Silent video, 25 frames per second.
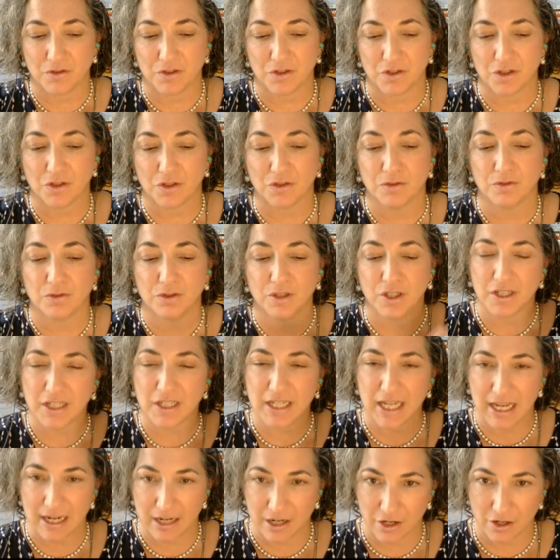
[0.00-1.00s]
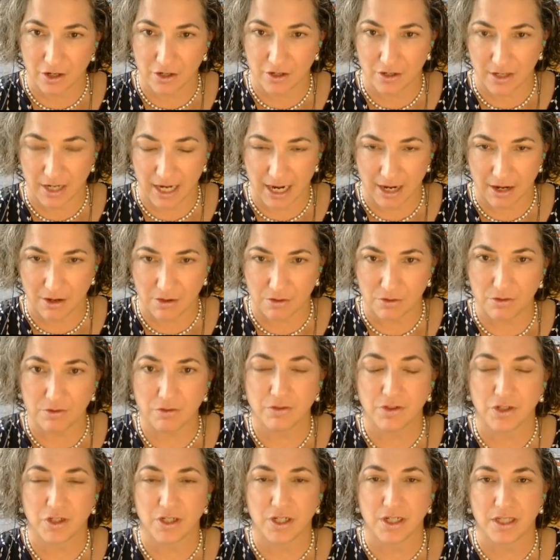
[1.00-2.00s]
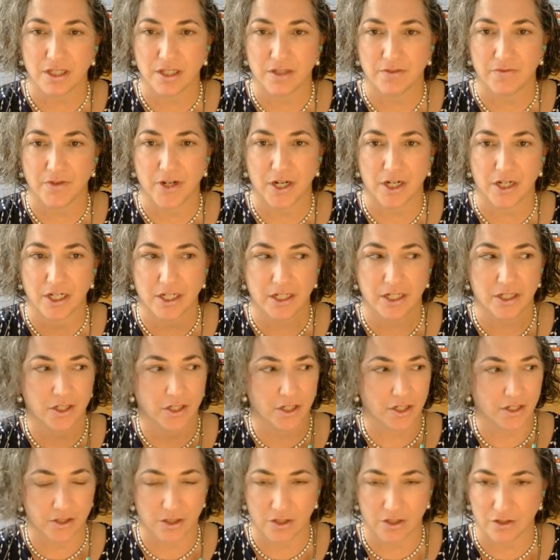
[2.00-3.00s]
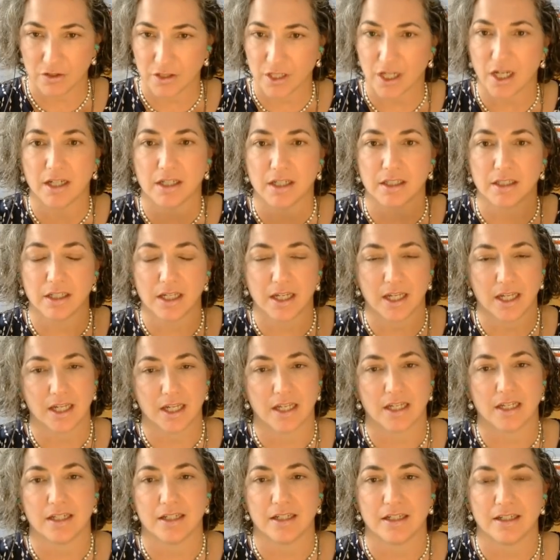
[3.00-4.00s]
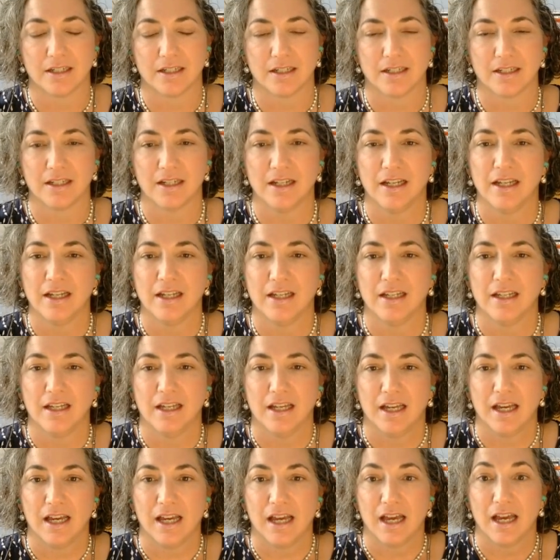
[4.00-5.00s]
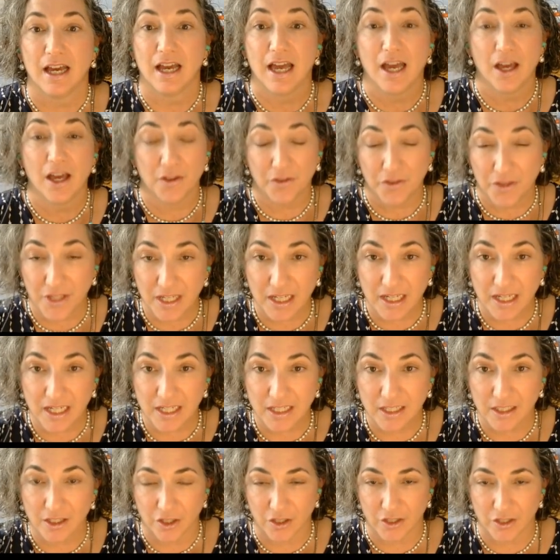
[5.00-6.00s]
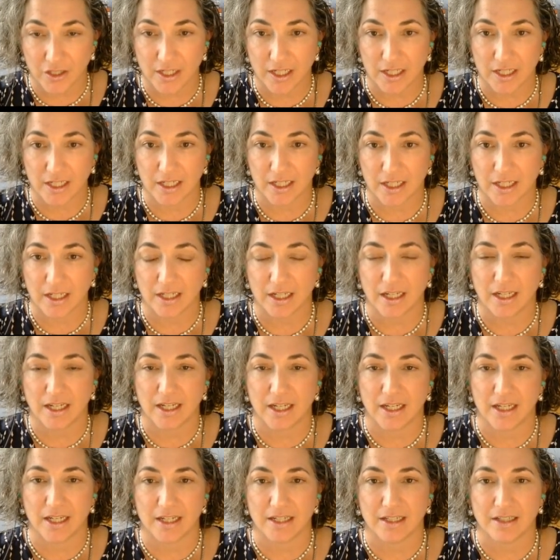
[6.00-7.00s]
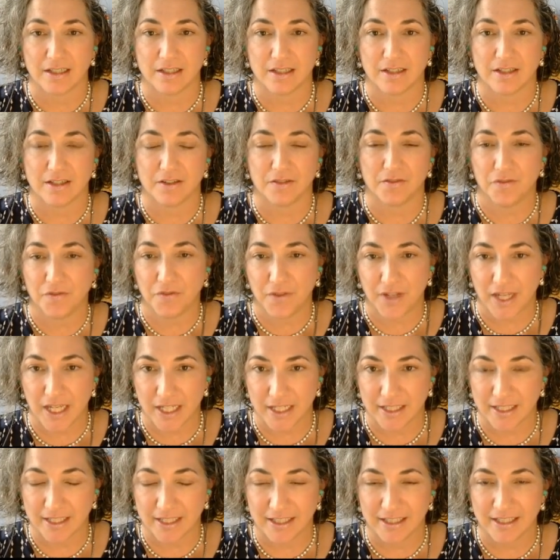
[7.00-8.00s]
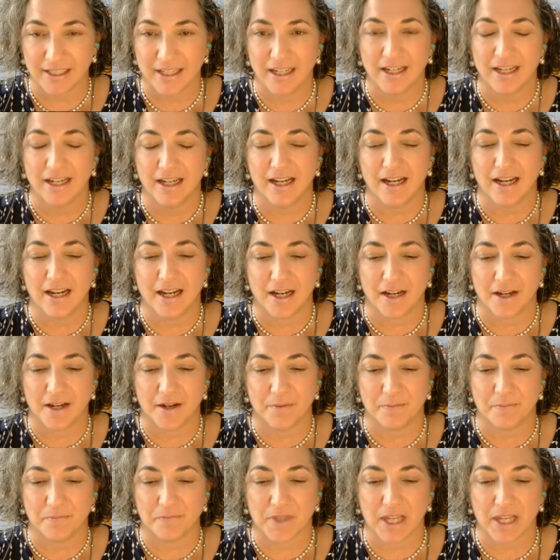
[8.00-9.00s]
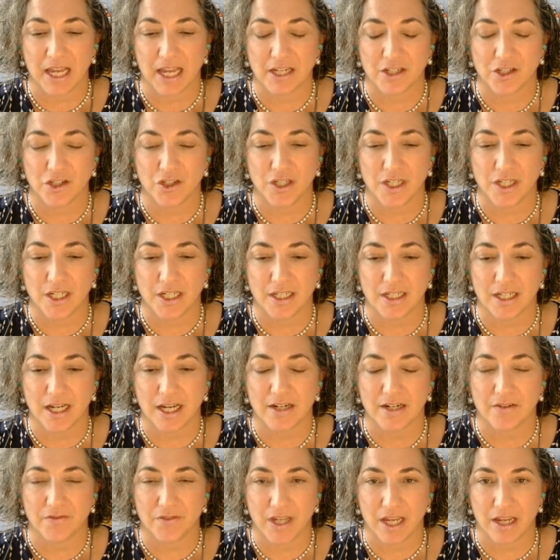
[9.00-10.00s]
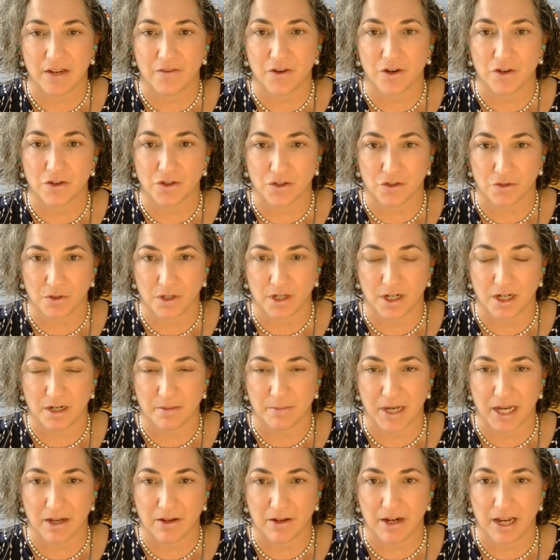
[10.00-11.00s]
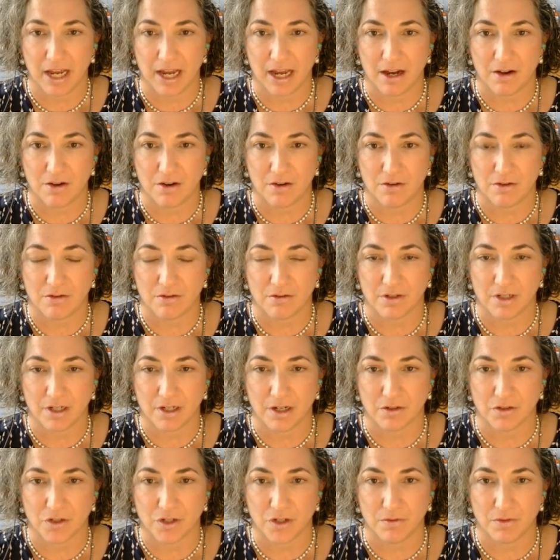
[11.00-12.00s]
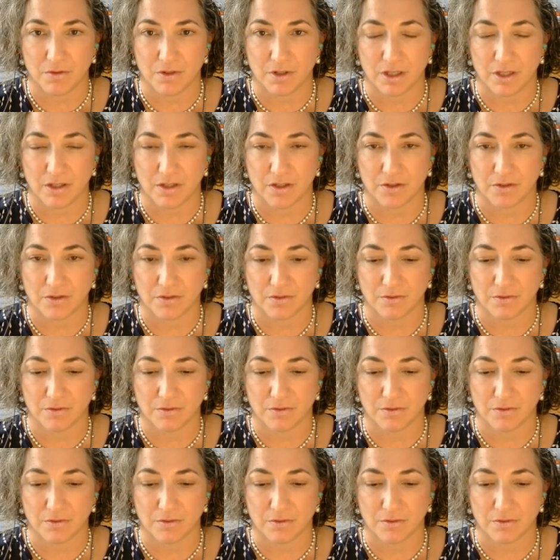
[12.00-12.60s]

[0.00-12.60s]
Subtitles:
to look at her now, she's still young and healthy looking and fit. And she kind of gave her story about how, she was